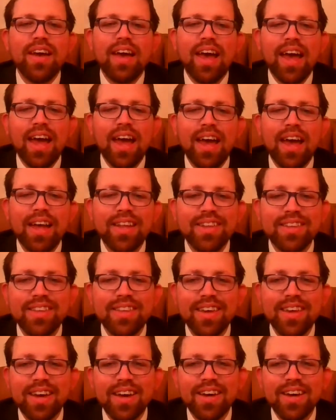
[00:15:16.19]
and
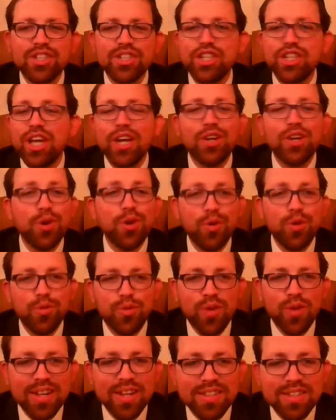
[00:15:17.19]
she had no
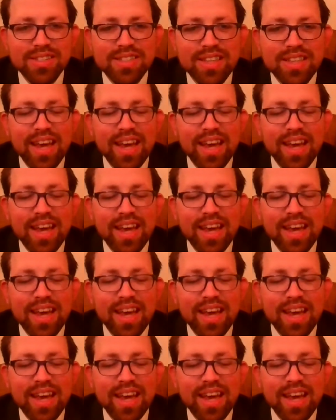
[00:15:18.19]
friends."